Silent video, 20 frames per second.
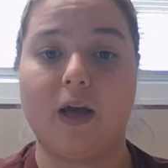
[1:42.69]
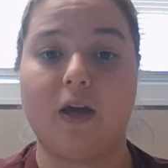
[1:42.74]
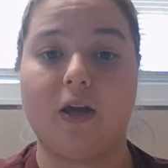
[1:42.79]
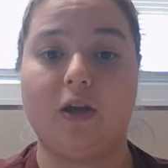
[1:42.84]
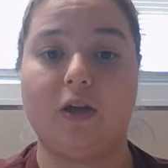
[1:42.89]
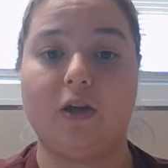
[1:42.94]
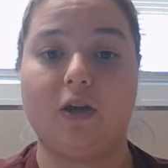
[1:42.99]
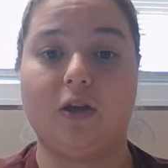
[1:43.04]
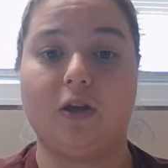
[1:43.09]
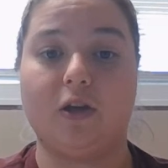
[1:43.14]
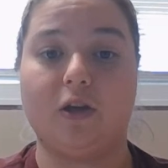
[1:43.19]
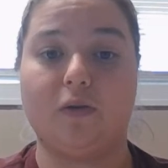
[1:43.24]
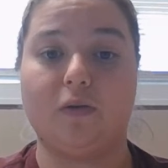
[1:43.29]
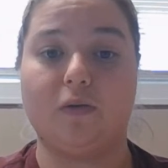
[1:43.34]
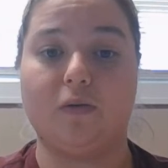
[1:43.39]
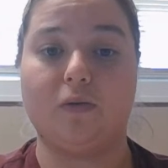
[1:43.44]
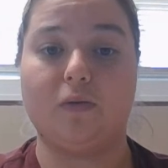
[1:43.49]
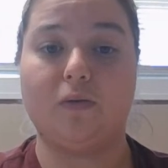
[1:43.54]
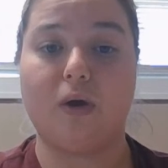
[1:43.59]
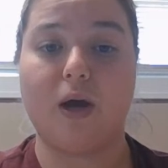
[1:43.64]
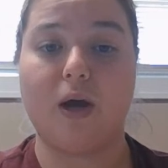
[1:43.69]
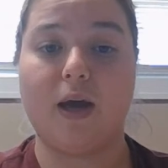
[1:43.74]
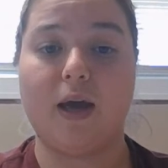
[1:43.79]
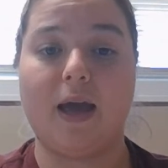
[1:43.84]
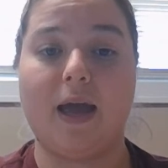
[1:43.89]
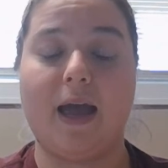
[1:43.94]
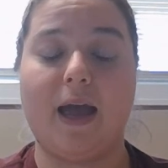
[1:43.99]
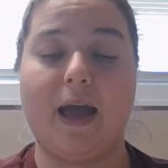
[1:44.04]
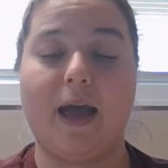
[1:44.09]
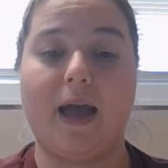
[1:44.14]
You
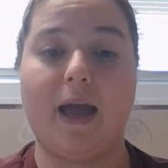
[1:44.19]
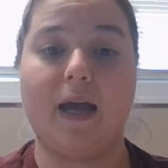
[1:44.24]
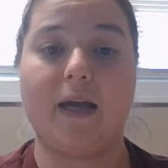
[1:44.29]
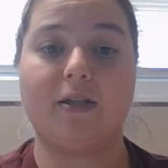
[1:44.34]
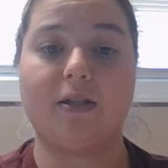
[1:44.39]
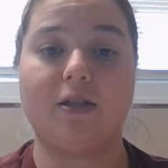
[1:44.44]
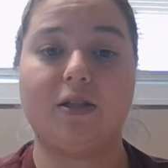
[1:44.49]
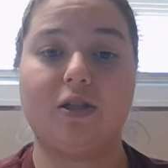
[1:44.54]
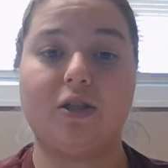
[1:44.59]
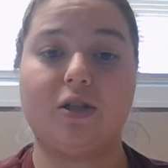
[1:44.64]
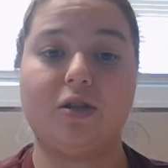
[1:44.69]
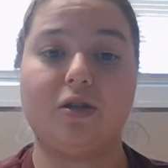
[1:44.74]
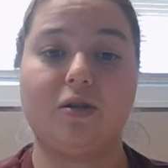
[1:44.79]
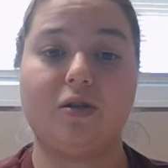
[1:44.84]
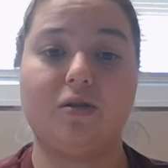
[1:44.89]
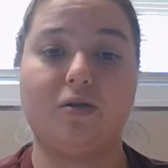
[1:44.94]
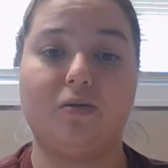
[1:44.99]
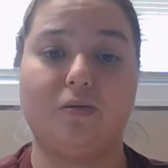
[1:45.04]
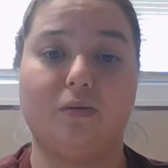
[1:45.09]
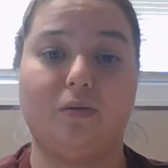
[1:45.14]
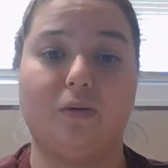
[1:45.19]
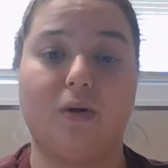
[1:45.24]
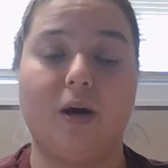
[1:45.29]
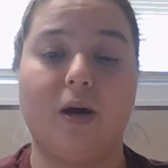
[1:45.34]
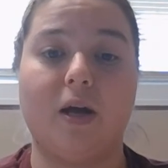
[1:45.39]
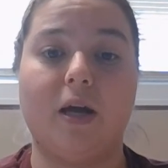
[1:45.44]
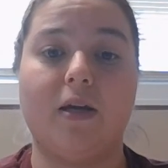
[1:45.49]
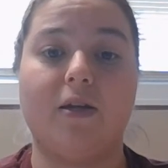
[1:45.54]
and shoe.